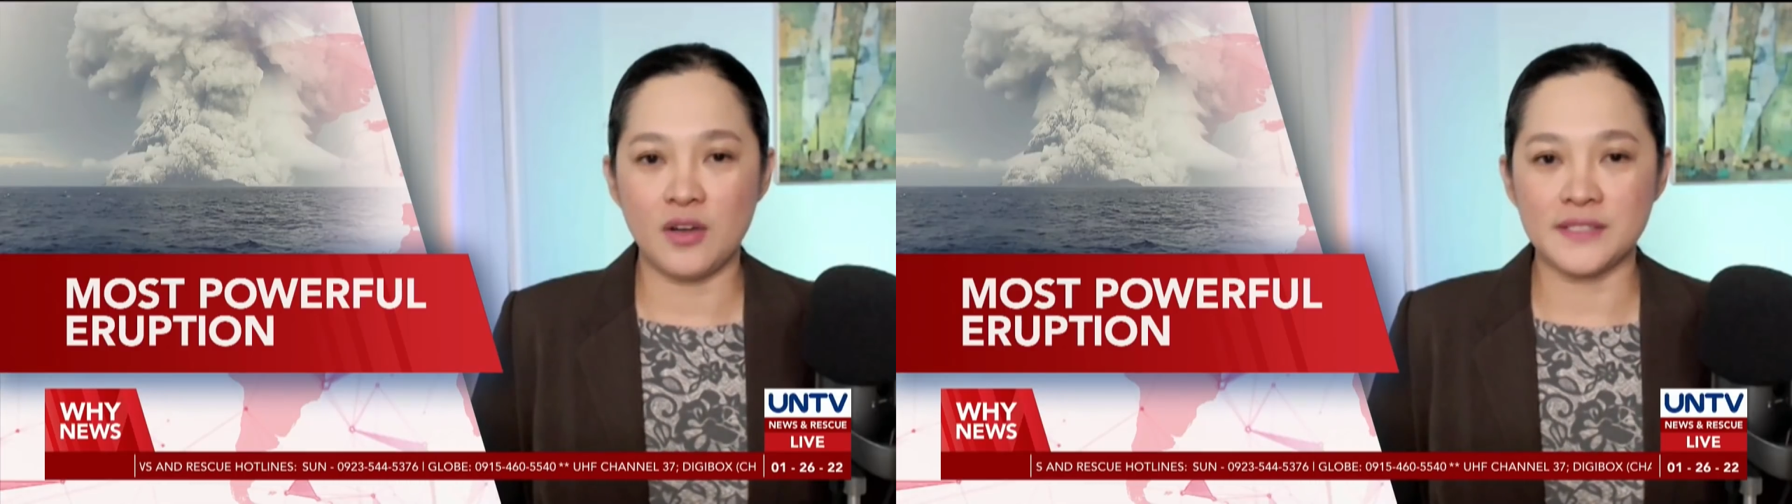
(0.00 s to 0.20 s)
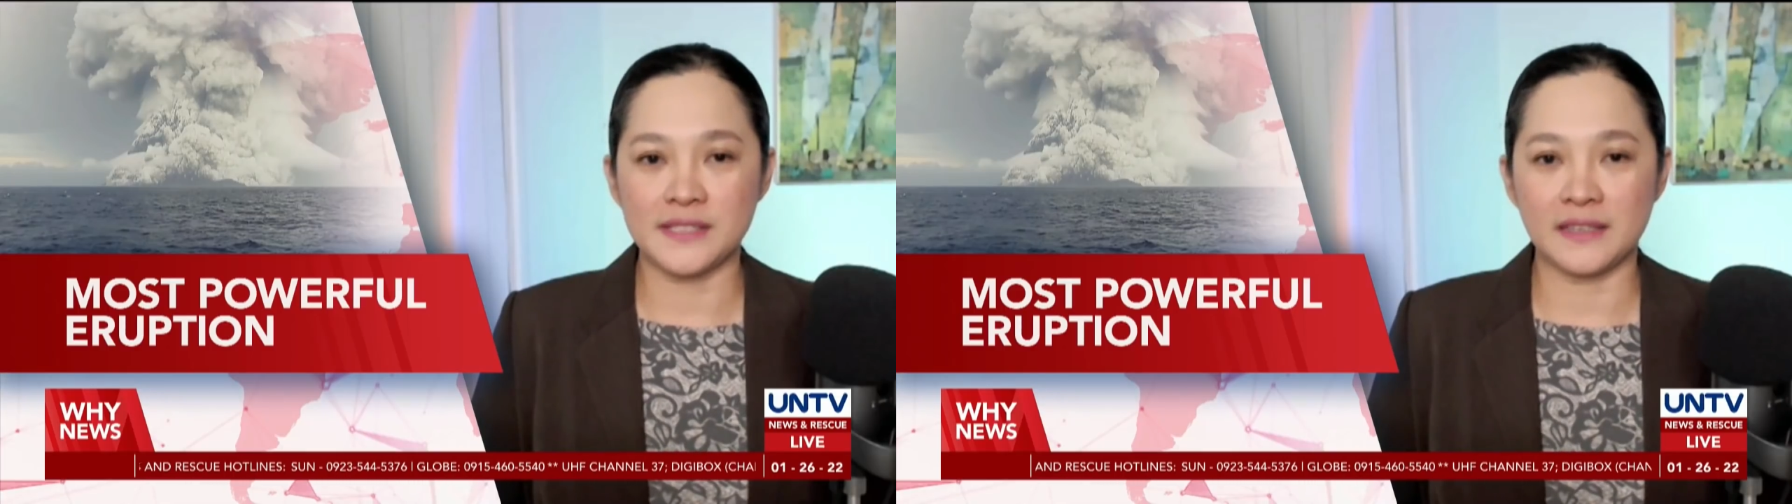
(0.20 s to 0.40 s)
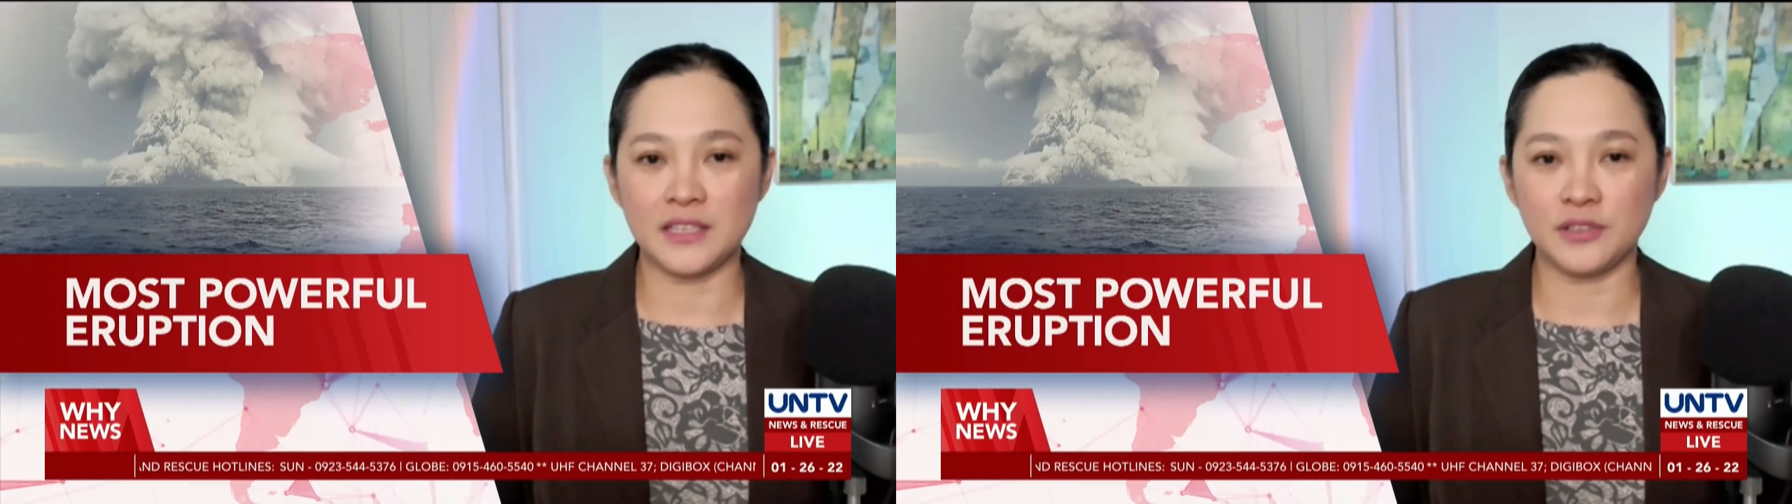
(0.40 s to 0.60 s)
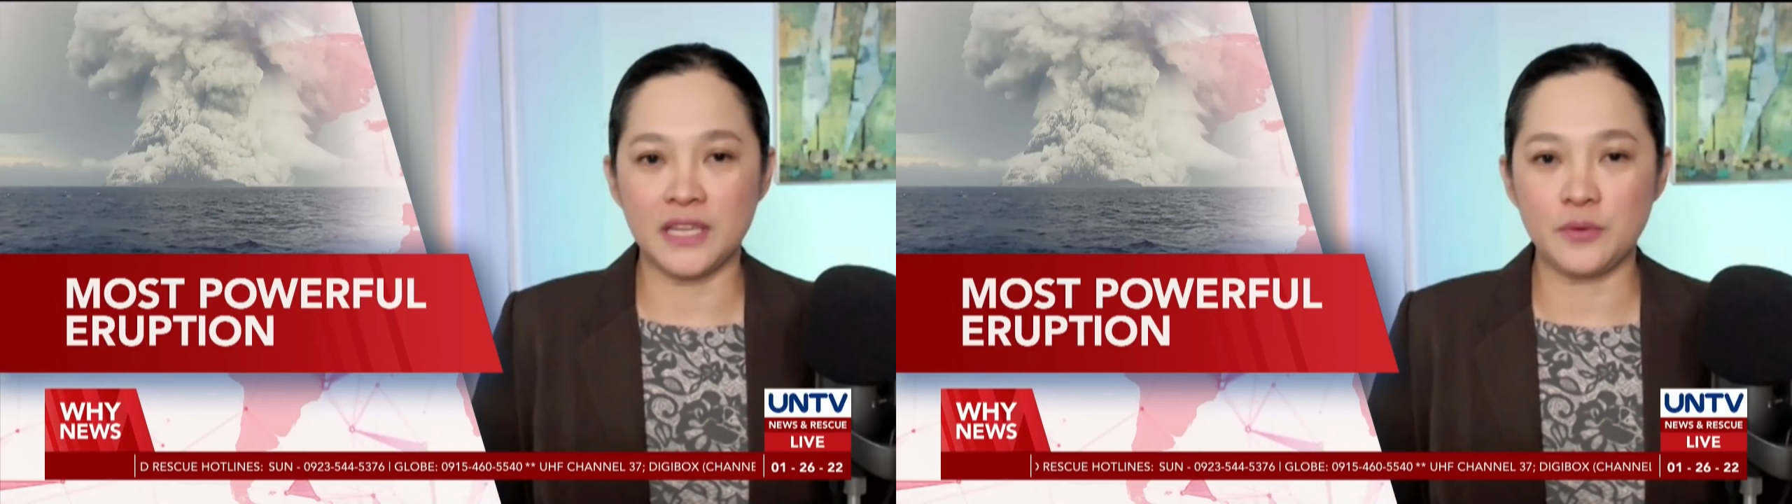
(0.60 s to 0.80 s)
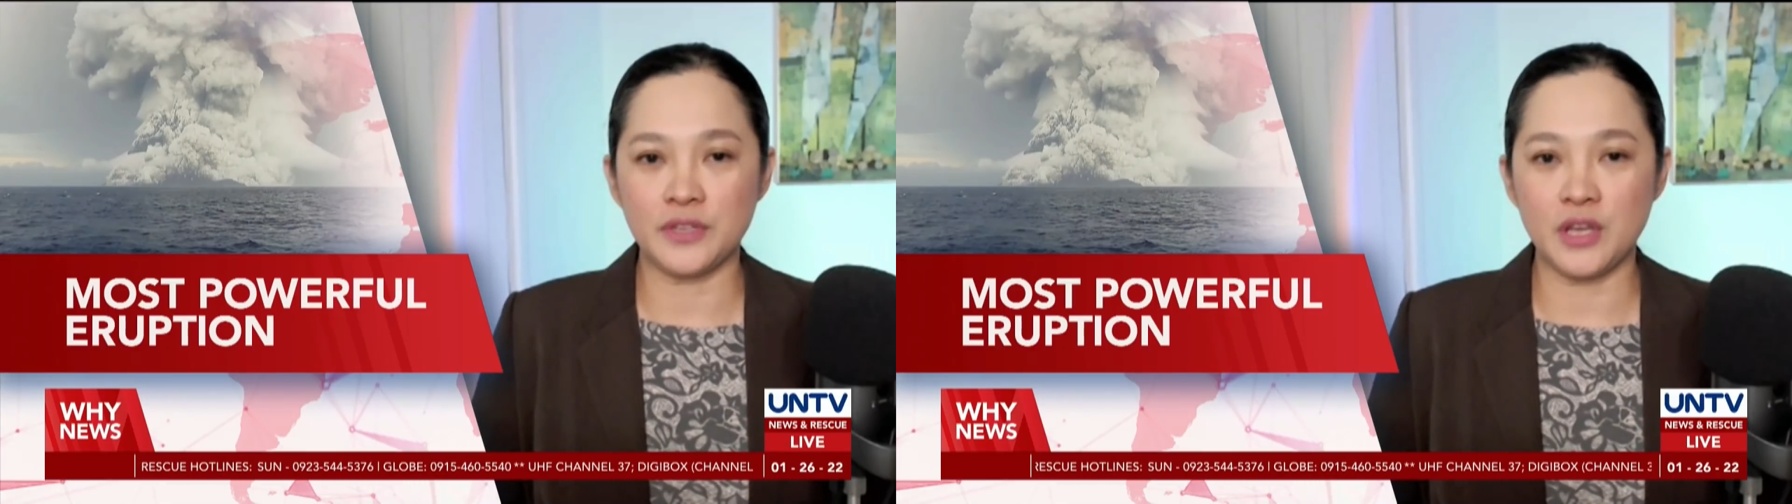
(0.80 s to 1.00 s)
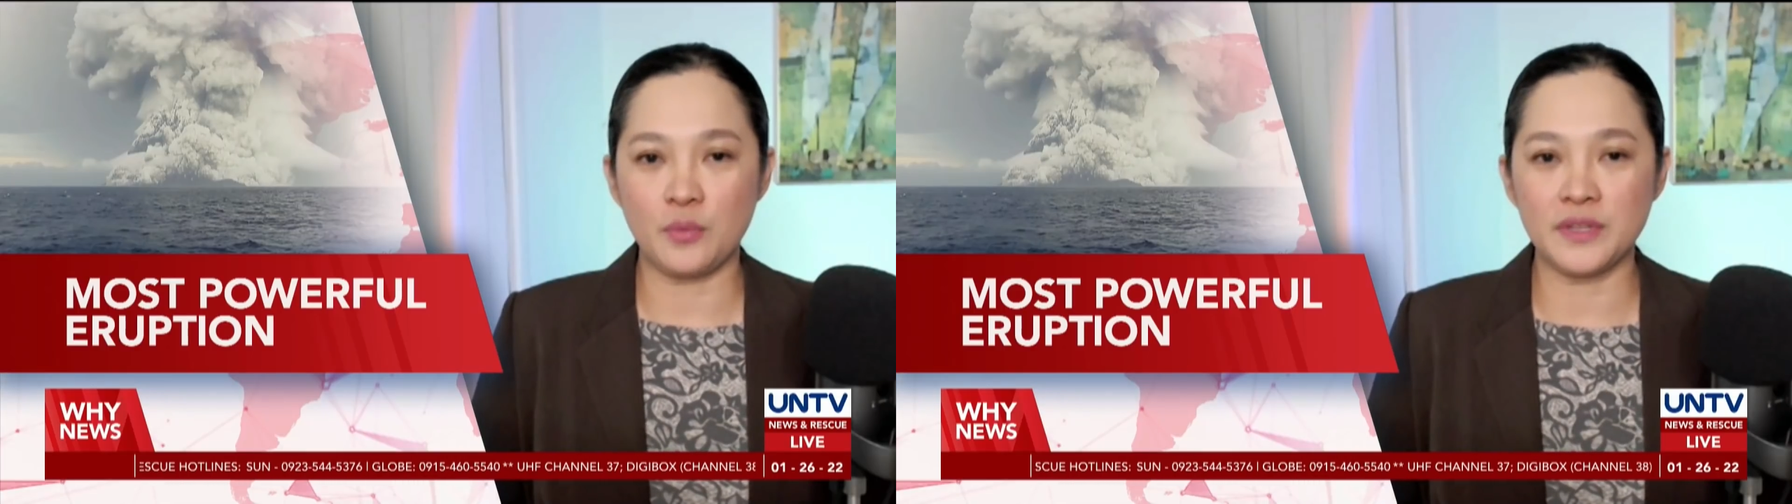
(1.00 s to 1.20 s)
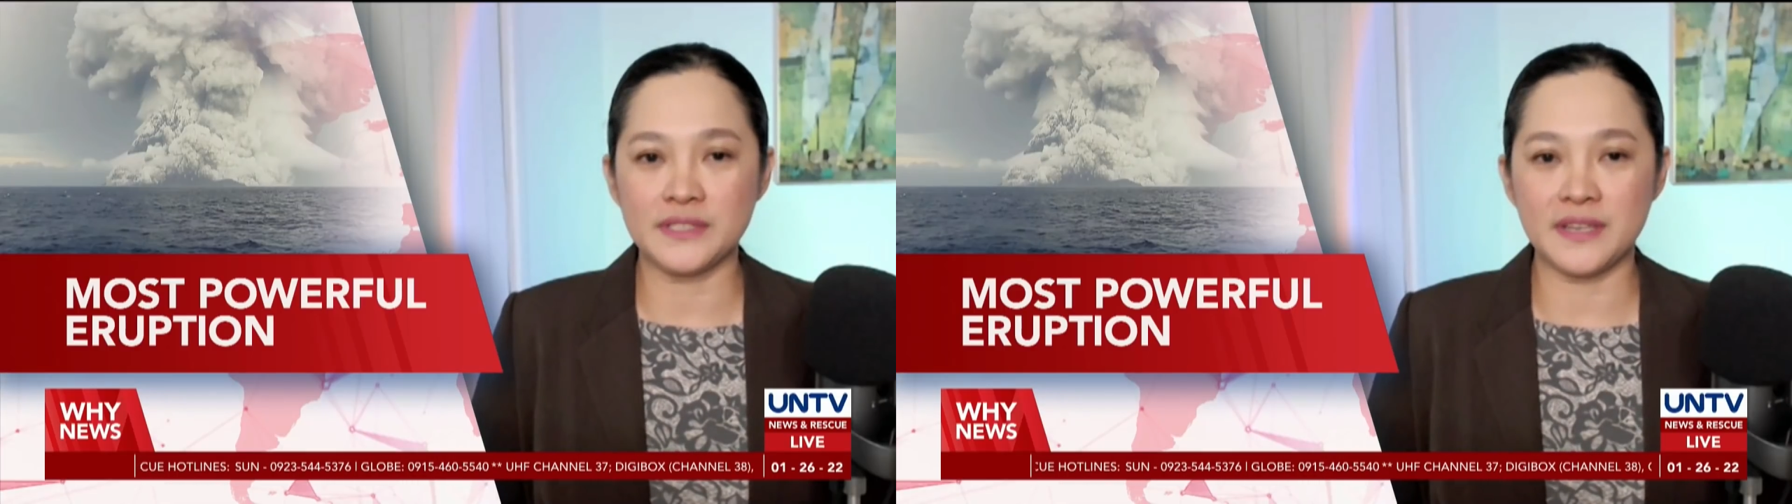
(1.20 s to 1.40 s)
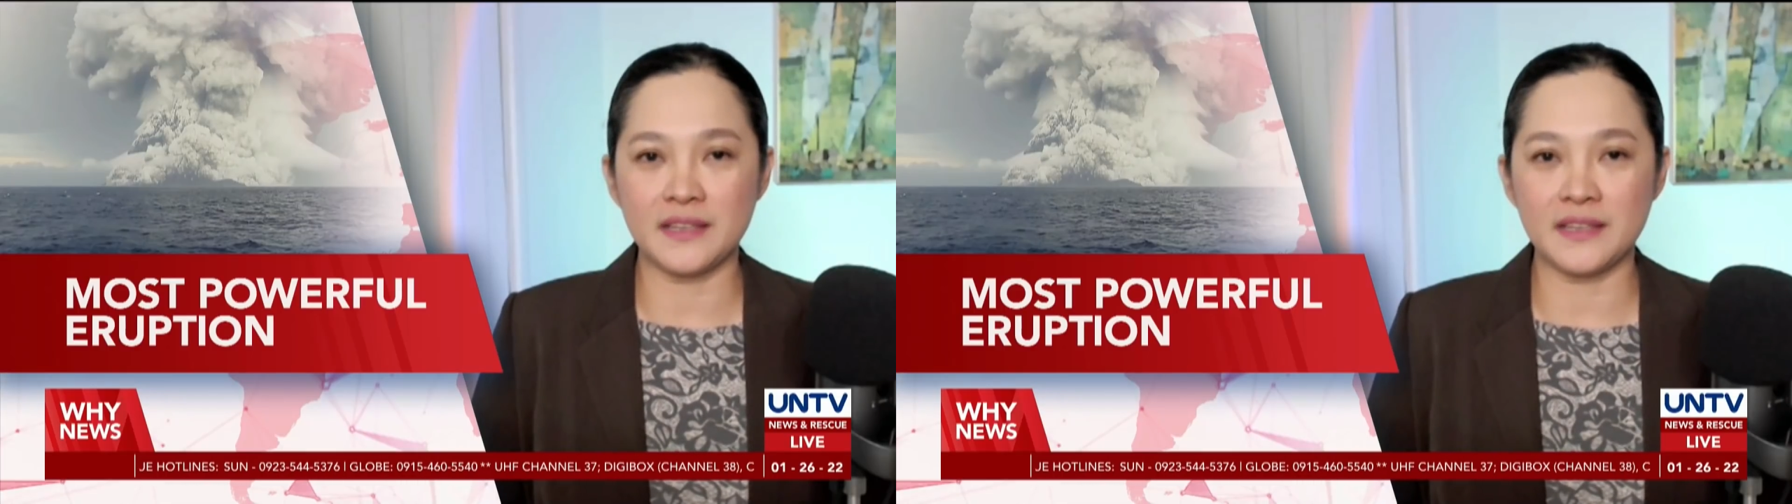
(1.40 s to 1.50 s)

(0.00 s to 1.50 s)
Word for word: Joselito Liquido will